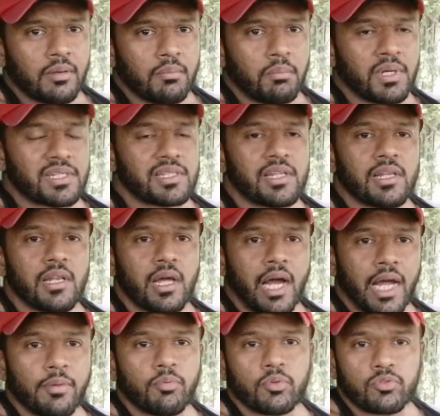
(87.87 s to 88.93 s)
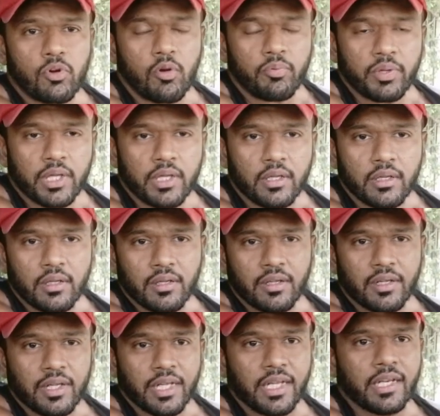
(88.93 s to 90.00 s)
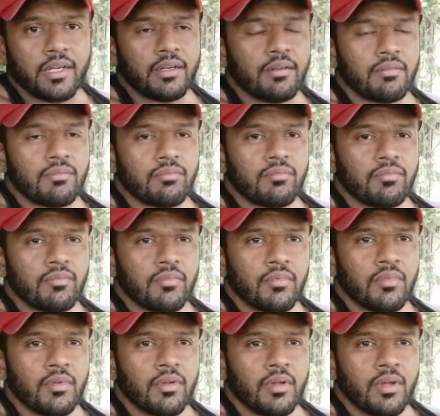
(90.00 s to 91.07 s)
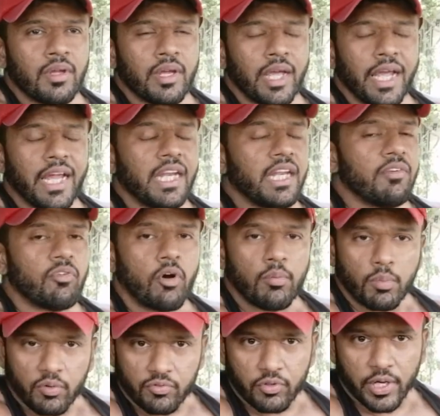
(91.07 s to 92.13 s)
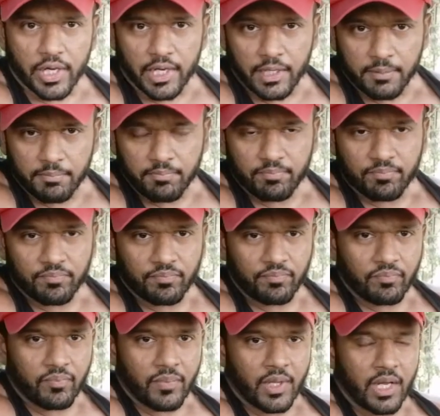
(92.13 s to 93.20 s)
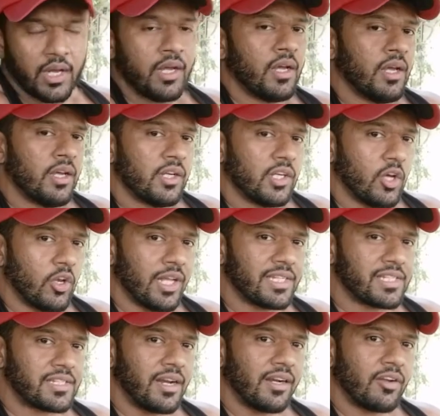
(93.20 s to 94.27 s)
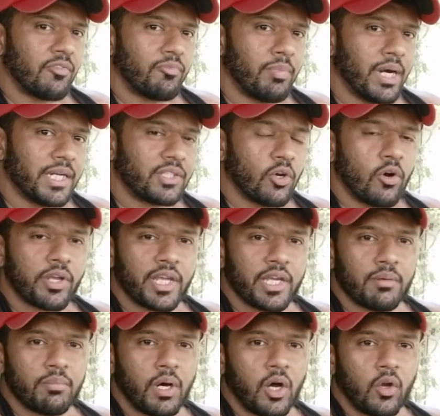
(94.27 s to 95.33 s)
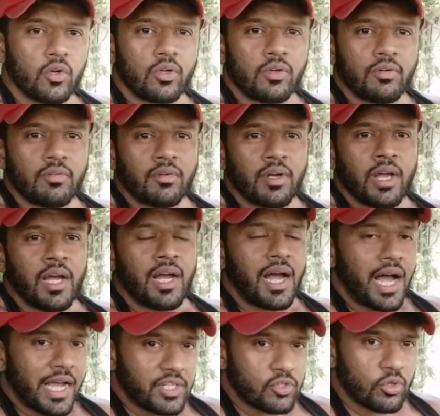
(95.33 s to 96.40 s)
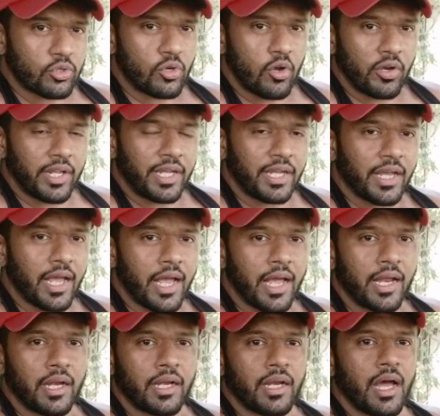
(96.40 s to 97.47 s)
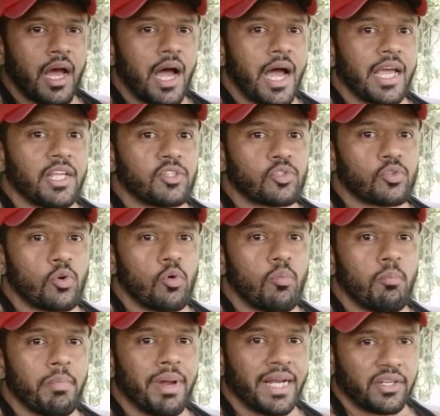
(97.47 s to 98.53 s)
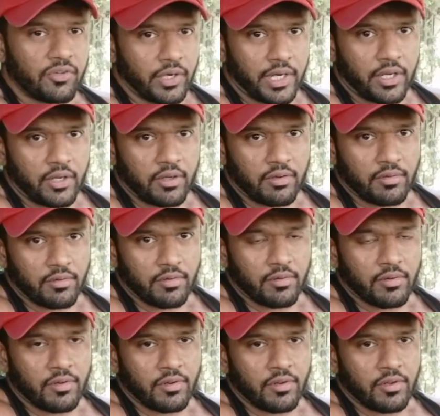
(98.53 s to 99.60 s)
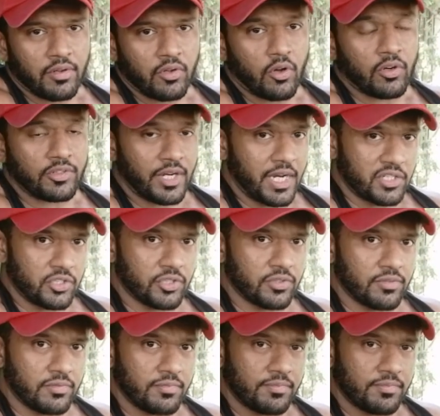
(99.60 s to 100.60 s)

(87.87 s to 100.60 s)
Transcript: muscle hypertrophy in any form of training. Now let's start off by talking about isotonic and isometric contraction.